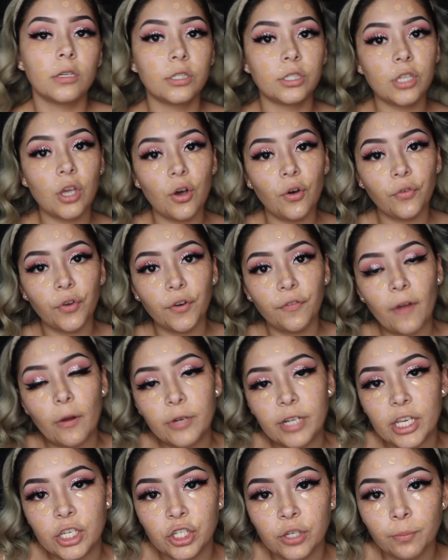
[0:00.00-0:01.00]
So for
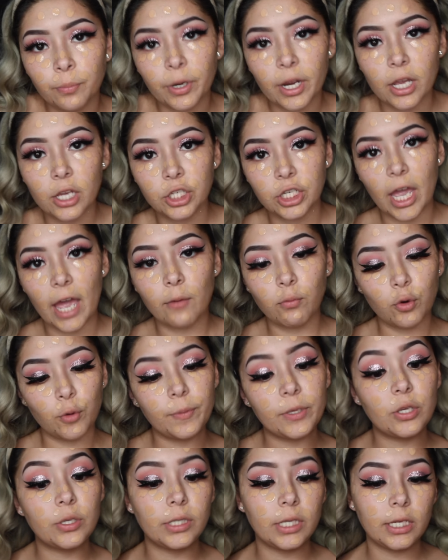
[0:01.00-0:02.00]
foundation brush, I will
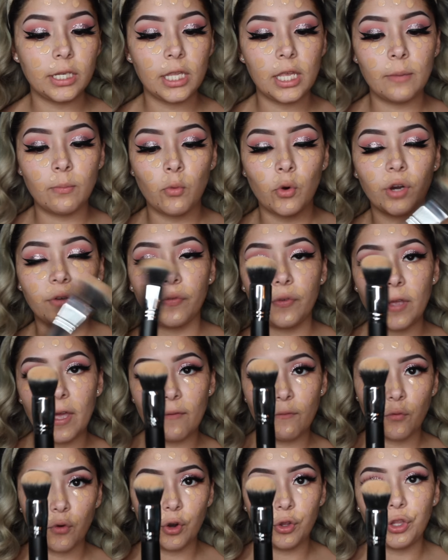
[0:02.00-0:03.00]
be using the Morphe
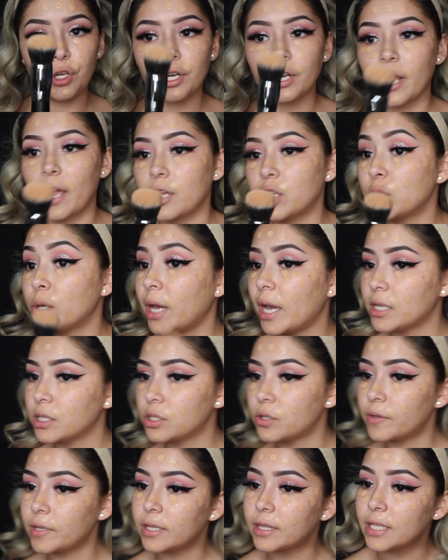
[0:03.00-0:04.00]
M four thirty-nine. You
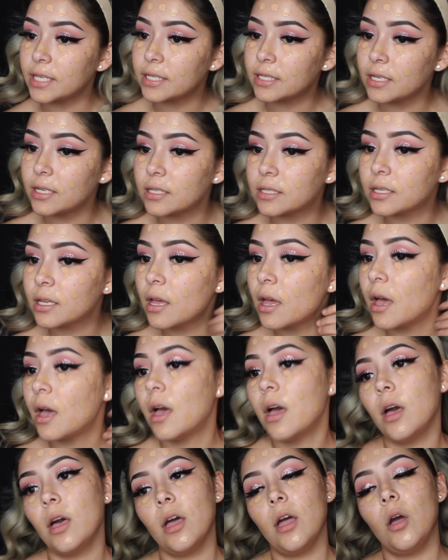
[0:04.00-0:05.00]
guys know that this is
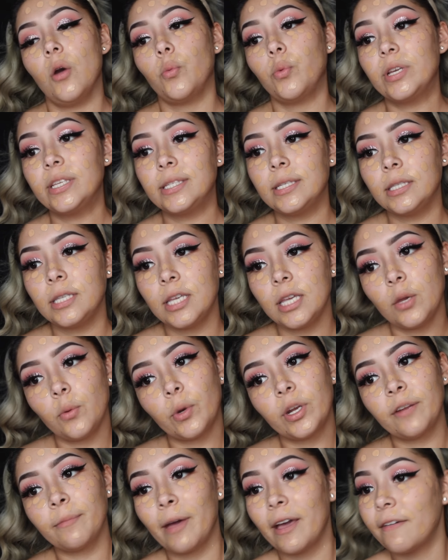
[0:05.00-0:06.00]
recently
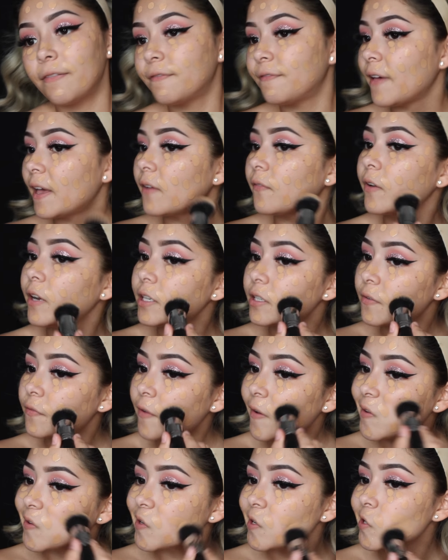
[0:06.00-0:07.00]
one of my favorite
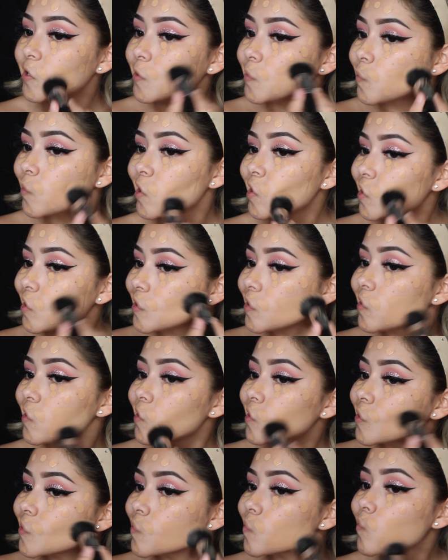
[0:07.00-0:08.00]
foundation
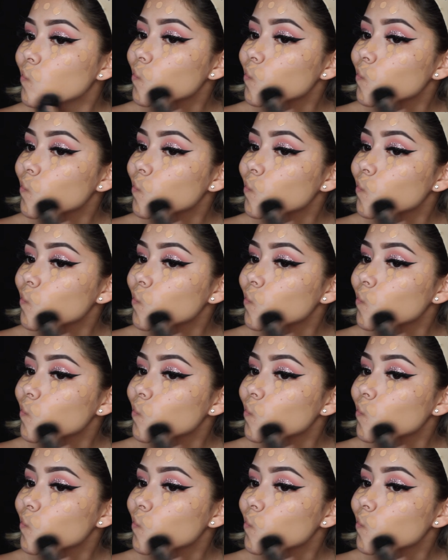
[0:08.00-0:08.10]
brushes.